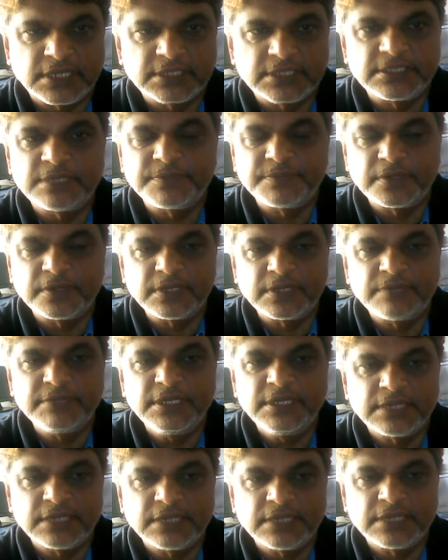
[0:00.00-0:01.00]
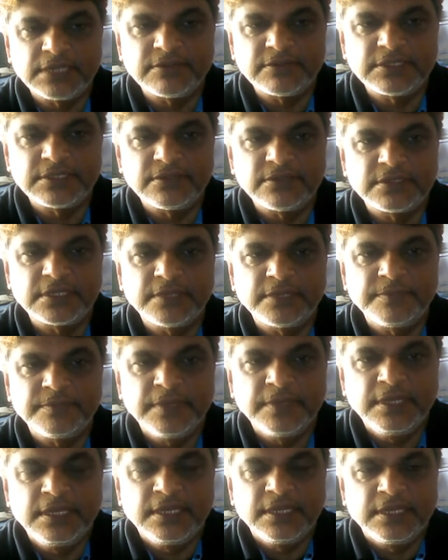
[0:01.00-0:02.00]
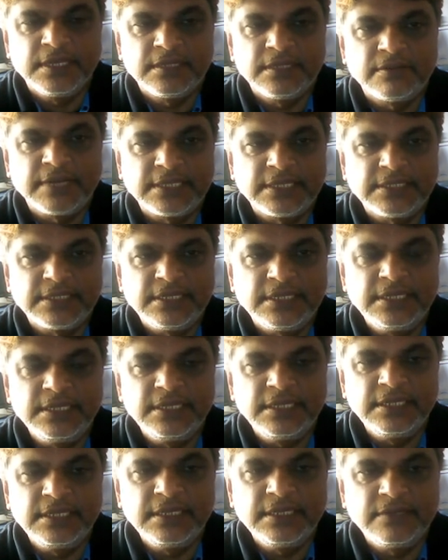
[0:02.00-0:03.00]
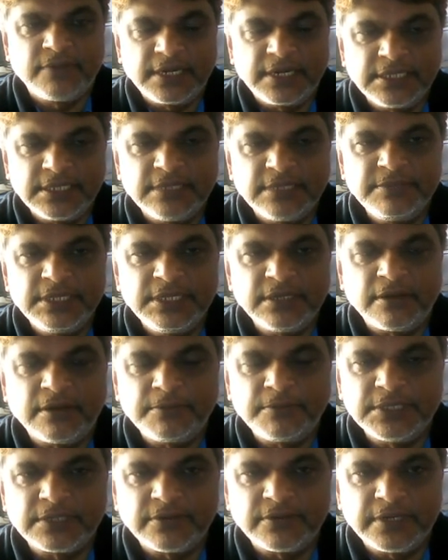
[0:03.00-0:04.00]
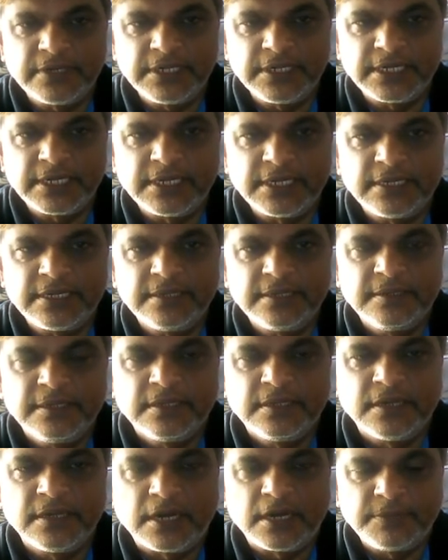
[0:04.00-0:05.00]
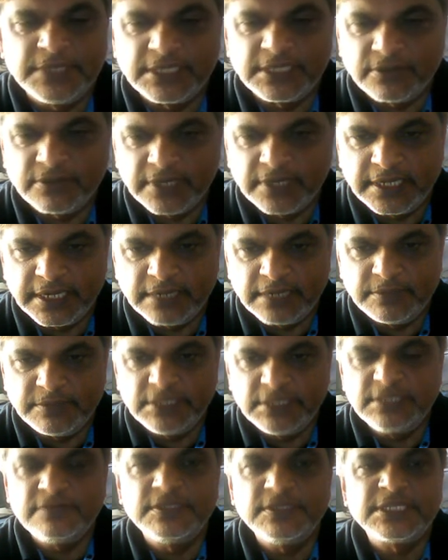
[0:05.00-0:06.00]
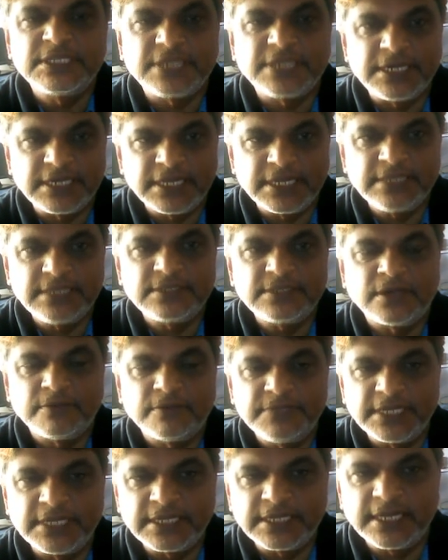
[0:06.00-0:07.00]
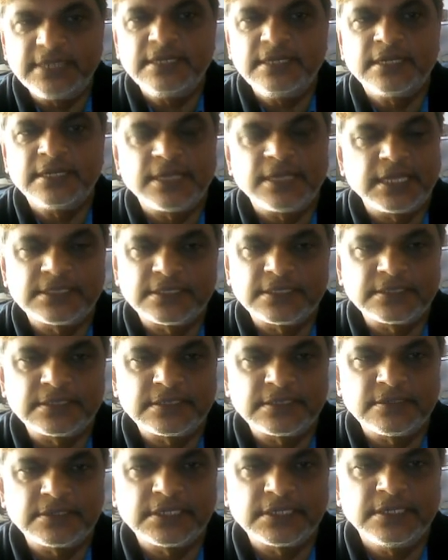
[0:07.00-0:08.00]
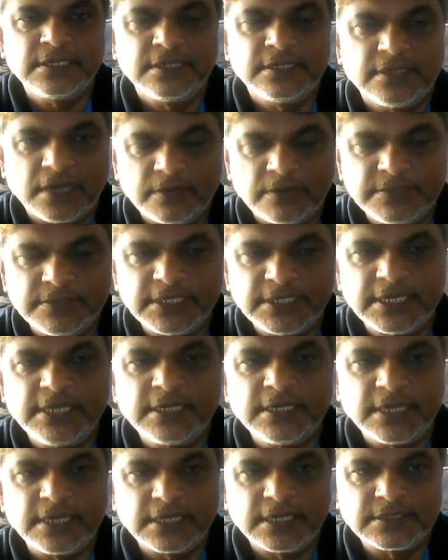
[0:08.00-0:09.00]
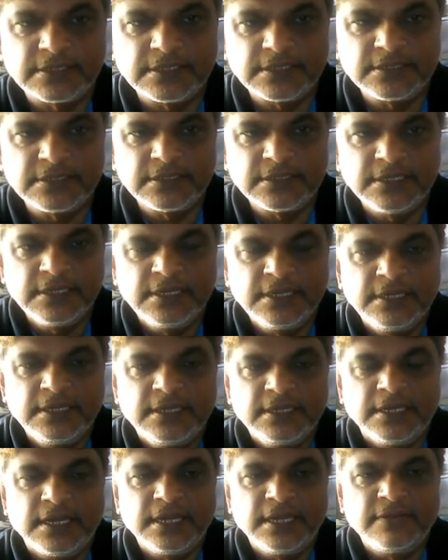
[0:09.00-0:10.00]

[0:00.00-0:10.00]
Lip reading: Now actually, what is the meaning of object oriented? Object oriented means which contains object and classes. Okay. Object and classes. And what are the features of